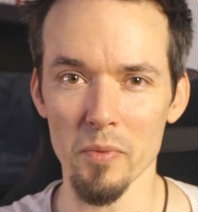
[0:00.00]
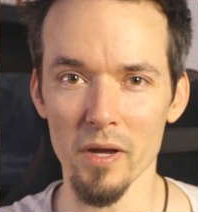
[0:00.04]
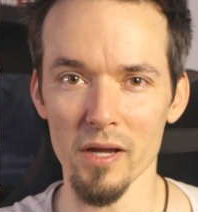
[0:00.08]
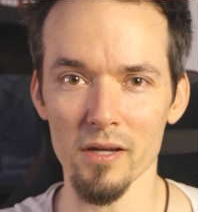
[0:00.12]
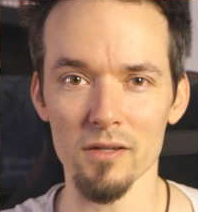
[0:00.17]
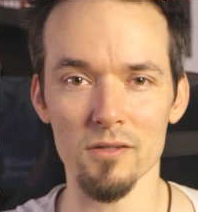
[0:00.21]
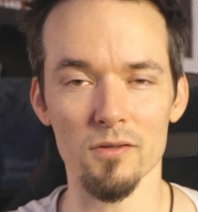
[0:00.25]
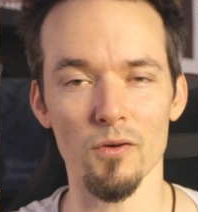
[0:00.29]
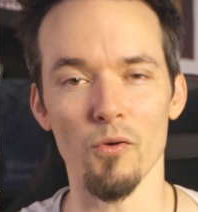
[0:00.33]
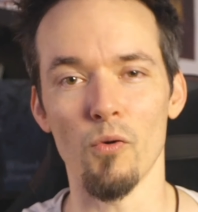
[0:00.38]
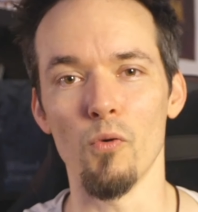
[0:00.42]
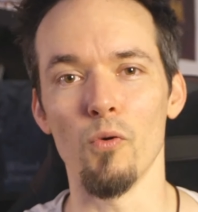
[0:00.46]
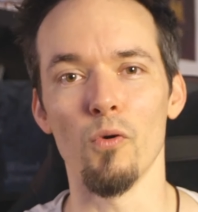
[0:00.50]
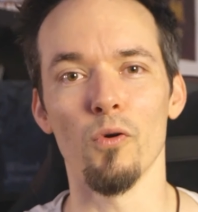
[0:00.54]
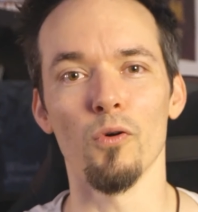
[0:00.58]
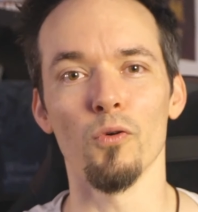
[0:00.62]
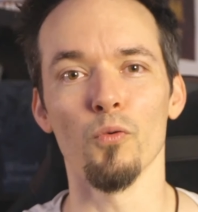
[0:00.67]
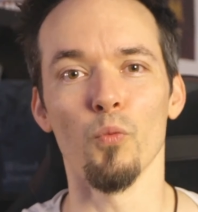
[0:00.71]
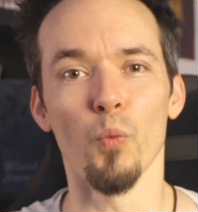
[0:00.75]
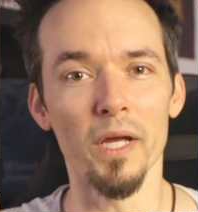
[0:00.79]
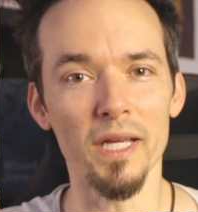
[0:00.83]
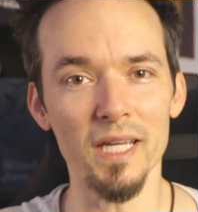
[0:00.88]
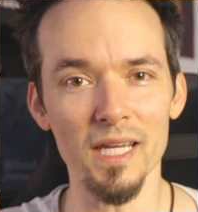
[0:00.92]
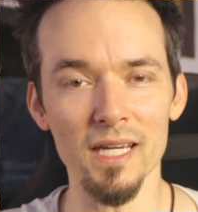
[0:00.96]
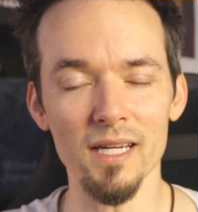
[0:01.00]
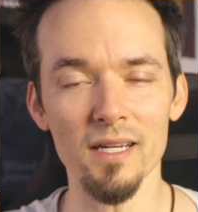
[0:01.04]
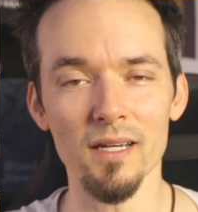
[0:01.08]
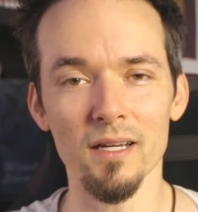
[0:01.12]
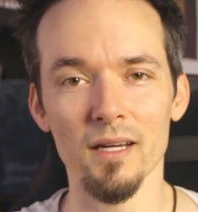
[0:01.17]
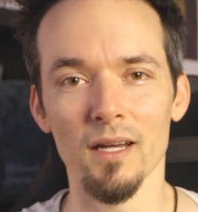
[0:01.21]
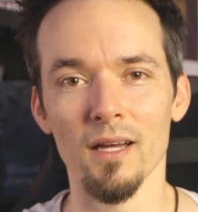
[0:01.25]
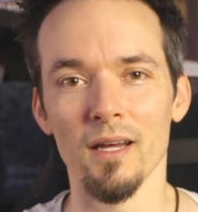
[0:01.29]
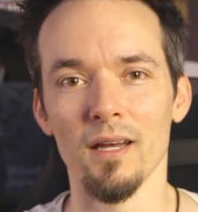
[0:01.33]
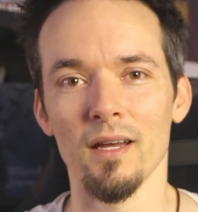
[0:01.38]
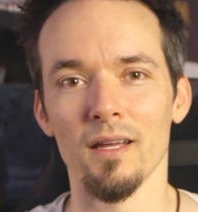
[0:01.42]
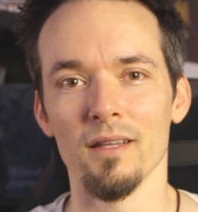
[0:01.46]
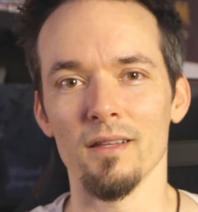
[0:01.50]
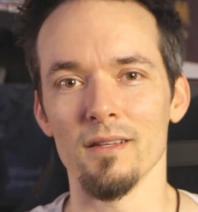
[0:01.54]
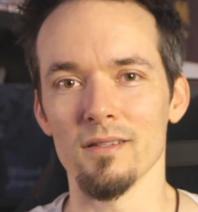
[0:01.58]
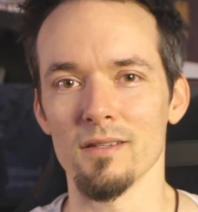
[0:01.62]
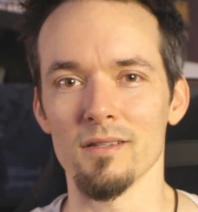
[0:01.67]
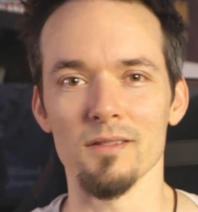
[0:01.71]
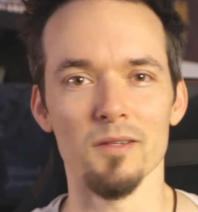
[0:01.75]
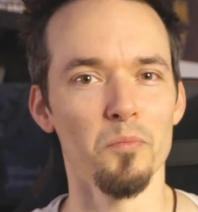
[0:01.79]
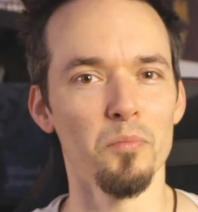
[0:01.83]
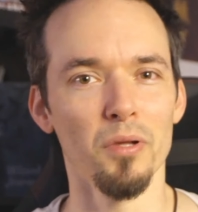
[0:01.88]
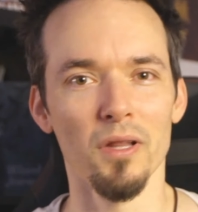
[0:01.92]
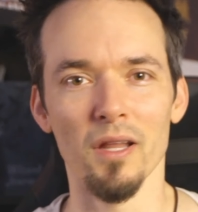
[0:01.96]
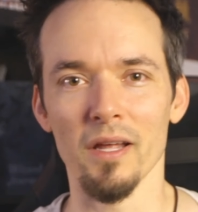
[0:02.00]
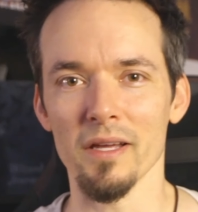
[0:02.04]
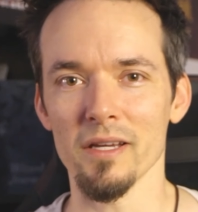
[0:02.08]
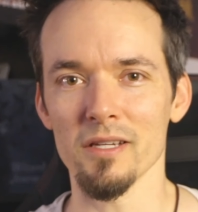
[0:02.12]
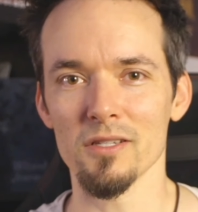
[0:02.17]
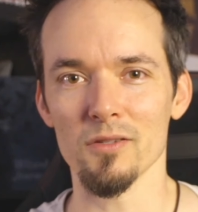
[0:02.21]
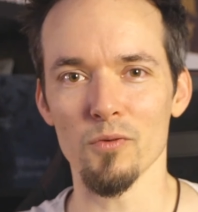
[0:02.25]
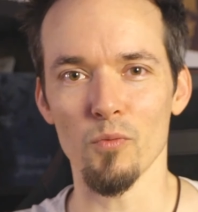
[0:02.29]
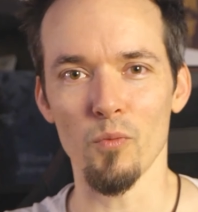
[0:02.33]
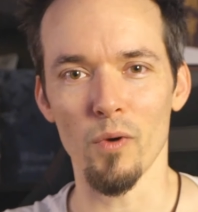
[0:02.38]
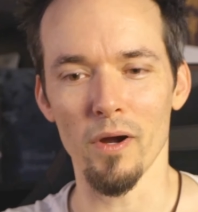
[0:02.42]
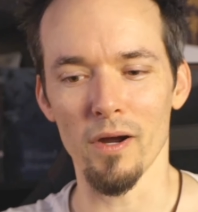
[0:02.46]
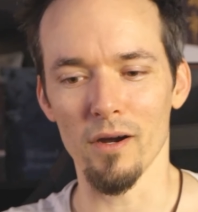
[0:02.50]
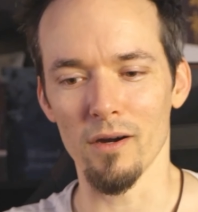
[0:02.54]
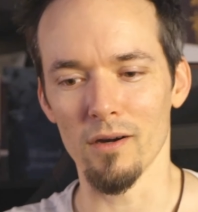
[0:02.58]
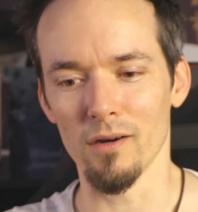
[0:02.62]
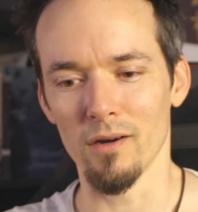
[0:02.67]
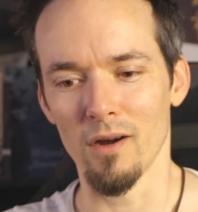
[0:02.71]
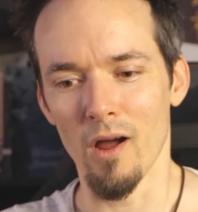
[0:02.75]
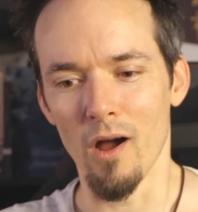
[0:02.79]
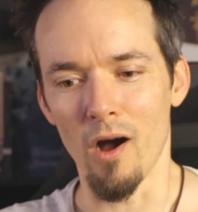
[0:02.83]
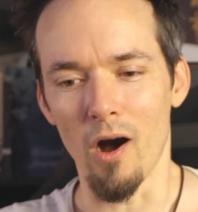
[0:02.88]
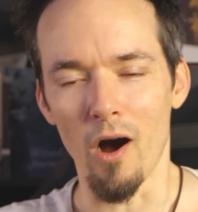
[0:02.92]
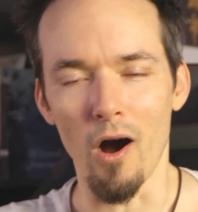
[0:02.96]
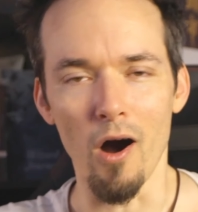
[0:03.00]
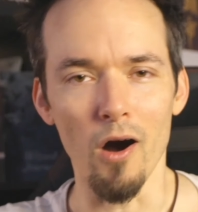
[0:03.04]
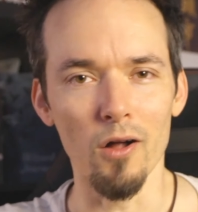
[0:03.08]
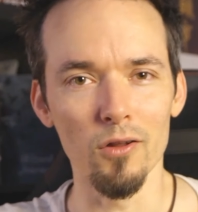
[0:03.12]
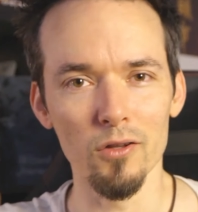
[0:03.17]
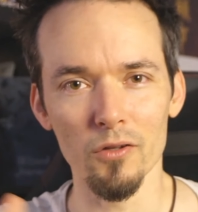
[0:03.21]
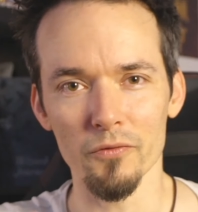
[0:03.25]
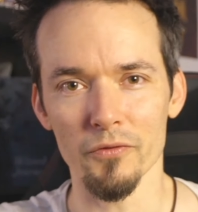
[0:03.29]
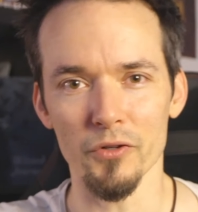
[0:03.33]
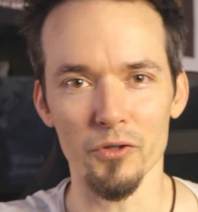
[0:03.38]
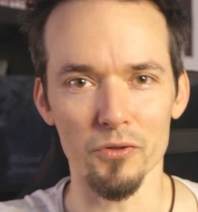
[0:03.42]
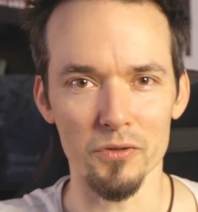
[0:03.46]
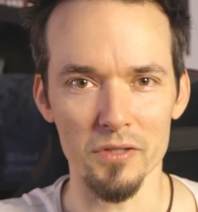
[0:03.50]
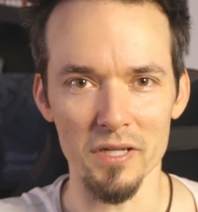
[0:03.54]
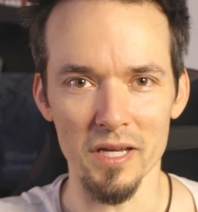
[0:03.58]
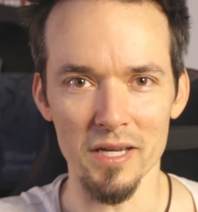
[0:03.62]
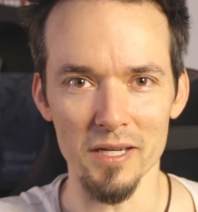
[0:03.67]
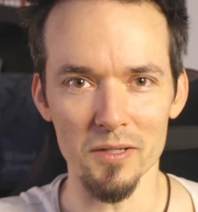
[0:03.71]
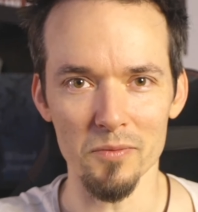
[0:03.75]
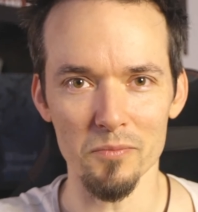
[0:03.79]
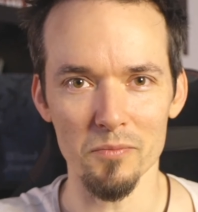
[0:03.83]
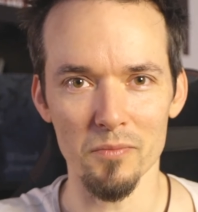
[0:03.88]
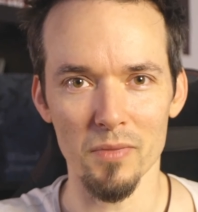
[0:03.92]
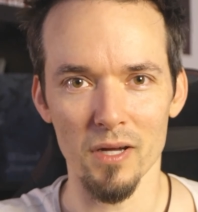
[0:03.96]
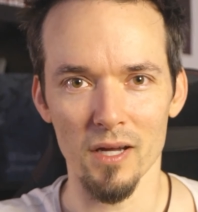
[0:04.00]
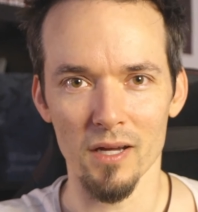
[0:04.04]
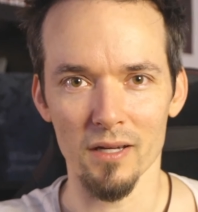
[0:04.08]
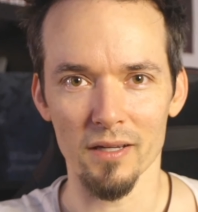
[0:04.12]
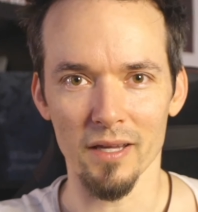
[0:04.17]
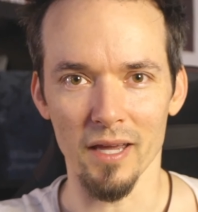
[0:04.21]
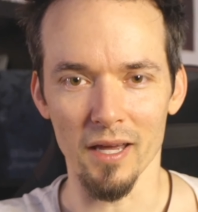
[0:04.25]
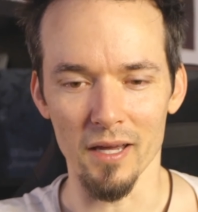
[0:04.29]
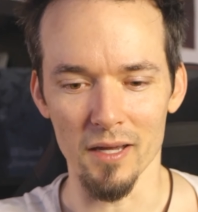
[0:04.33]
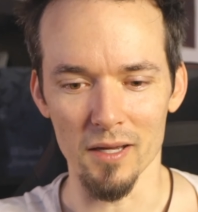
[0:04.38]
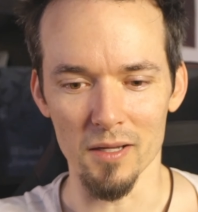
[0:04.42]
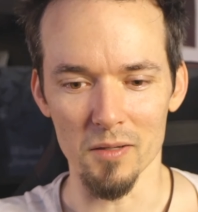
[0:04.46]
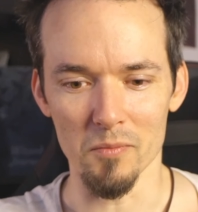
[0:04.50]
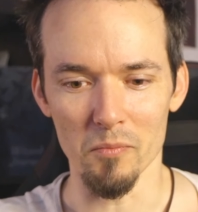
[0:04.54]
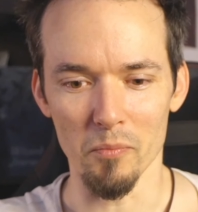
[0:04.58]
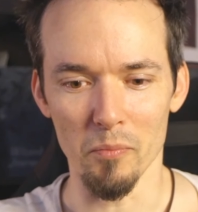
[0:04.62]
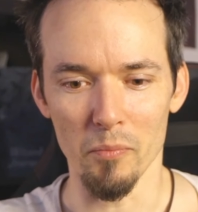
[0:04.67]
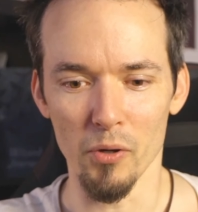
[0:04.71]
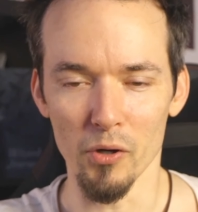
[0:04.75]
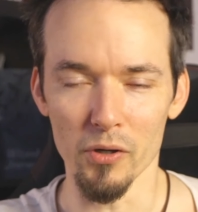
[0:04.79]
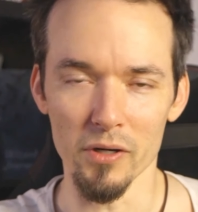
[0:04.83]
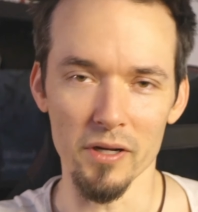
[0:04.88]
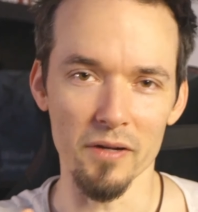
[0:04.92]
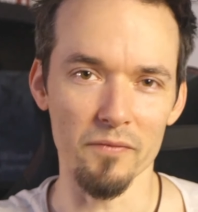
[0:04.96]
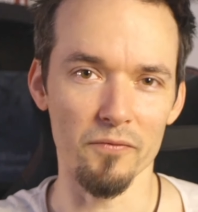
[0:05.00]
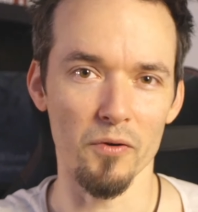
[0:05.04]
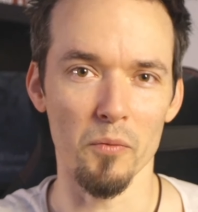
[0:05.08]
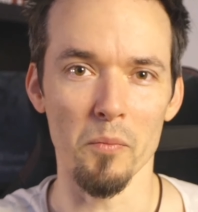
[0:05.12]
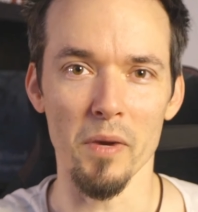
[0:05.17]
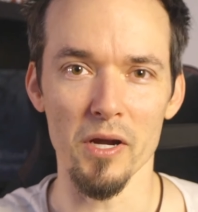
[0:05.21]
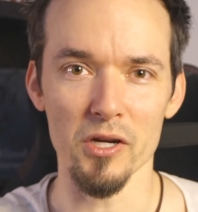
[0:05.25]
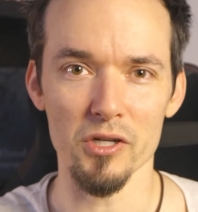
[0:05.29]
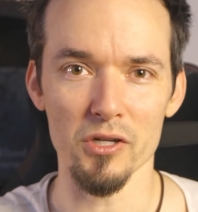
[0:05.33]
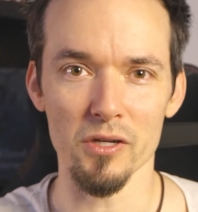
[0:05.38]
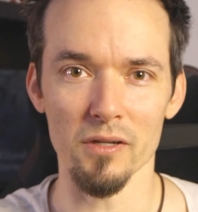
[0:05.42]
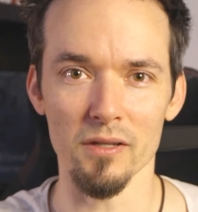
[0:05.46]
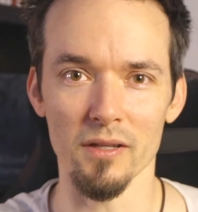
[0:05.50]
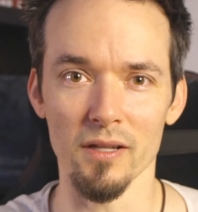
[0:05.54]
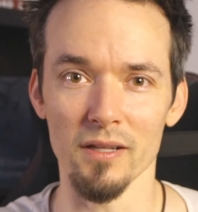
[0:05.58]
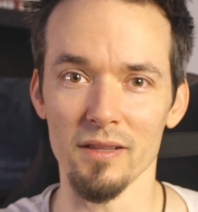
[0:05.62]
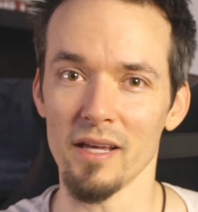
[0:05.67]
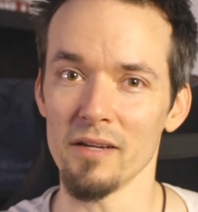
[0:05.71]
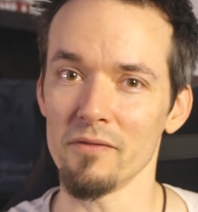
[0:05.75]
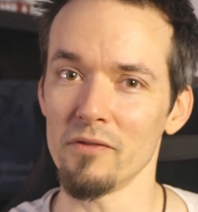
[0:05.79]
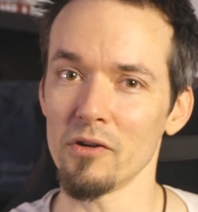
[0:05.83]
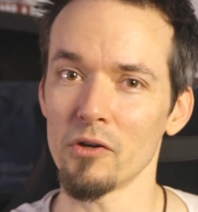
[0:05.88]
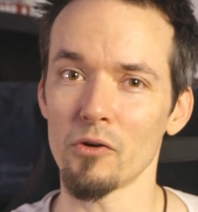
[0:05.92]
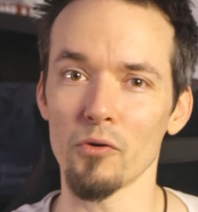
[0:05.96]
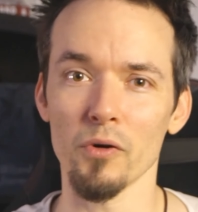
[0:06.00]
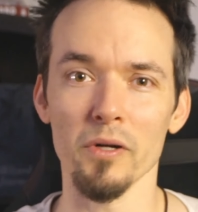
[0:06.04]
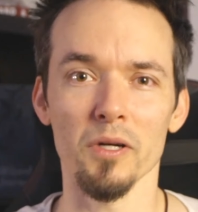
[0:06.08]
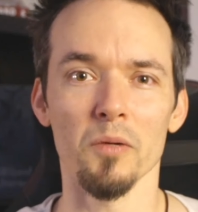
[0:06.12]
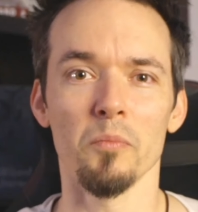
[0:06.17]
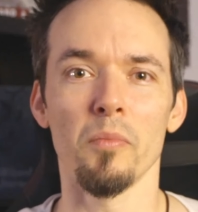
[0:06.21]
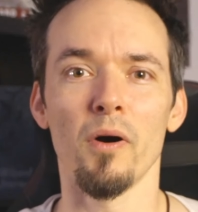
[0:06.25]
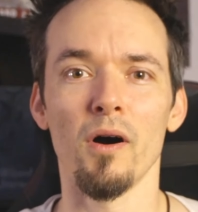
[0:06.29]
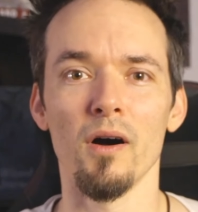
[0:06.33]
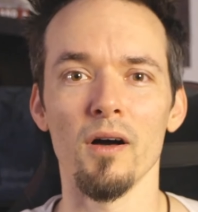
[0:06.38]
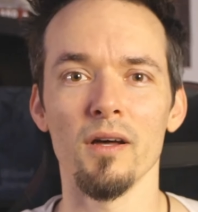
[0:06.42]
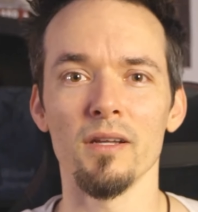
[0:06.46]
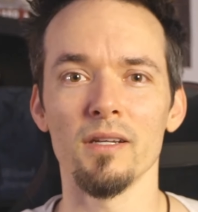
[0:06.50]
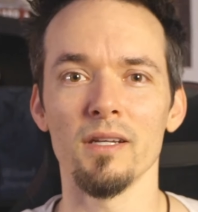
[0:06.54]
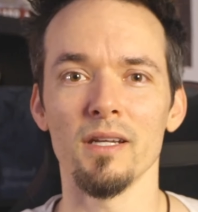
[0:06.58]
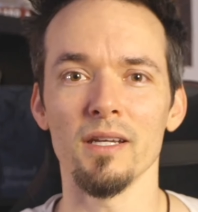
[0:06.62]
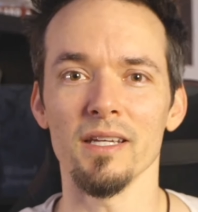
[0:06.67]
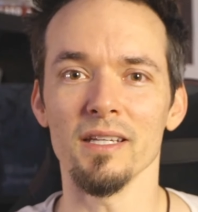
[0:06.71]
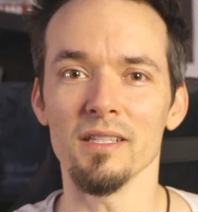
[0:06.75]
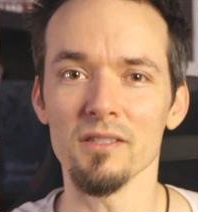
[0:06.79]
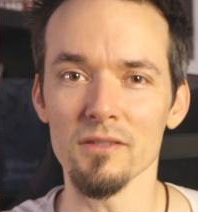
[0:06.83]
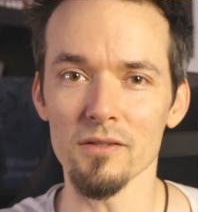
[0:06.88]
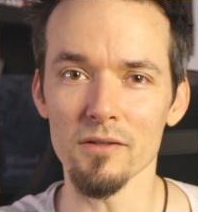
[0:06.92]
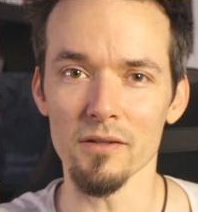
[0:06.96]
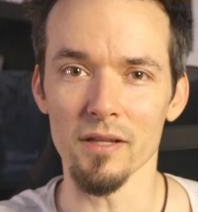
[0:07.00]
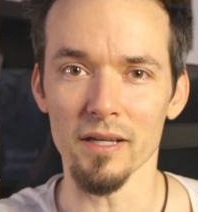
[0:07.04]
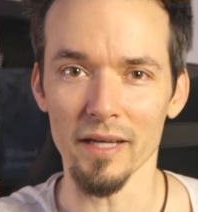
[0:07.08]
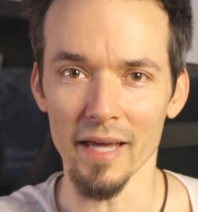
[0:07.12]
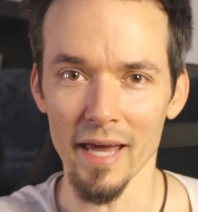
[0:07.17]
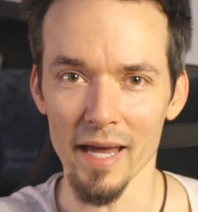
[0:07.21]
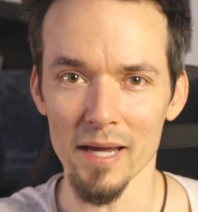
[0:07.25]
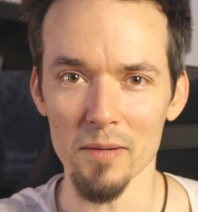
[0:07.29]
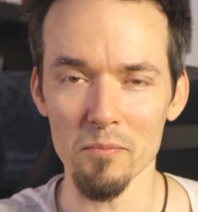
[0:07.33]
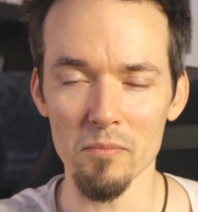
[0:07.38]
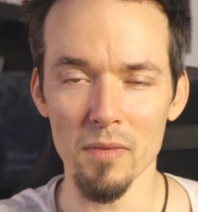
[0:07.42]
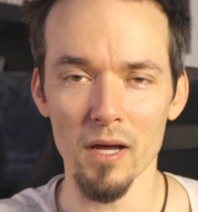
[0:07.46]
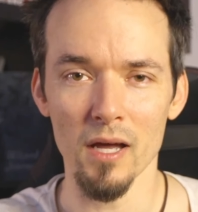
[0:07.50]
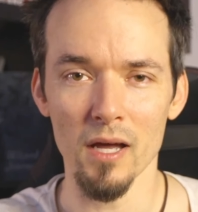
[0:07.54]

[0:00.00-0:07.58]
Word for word: base or wiki. This is a place where all of your team can put information that they've agreed upon into the game.